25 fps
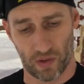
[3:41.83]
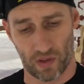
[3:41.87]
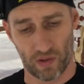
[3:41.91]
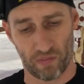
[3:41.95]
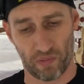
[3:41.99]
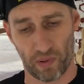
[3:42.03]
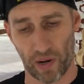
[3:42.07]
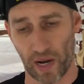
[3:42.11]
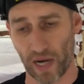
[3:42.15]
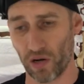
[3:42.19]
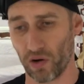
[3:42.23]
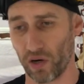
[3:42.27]
The
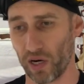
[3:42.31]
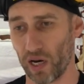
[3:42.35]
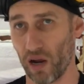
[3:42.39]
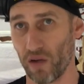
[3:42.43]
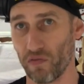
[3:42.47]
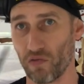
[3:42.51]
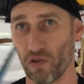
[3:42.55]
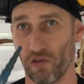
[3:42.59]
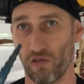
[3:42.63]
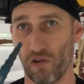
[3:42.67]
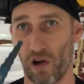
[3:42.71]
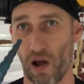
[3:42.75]
blade on
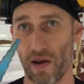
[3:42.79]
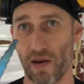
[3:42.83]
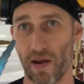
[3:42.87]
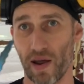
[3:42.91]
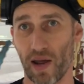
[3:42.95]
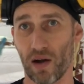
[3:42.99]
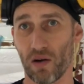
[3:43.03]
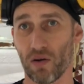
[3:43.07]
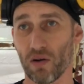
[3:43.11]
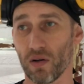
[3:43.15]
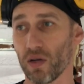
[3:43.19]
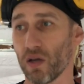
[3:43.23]
it I've got right
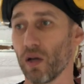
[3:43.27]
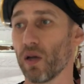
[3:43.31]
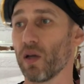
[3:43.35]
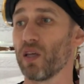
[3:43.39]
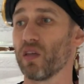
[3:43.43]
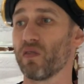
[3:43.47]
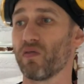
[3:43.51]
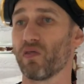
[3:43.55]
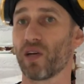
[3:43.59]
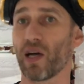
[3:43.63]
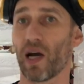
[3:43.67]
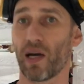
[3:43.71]
now
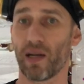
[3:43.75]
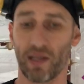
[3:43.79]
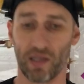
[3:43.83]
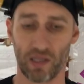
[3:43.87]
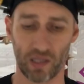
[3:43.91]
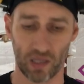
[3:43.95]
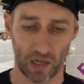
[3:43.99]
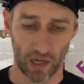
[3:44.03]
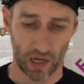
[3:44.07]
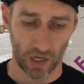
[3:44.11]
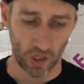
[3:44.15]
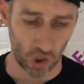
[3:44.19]
is for cutting
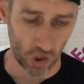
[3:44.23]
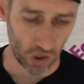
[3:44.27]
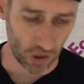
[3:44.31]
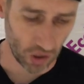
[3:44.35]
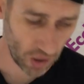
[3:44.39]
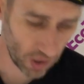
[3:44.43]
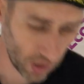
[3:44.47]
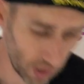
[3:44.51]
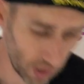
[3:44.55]
insulation.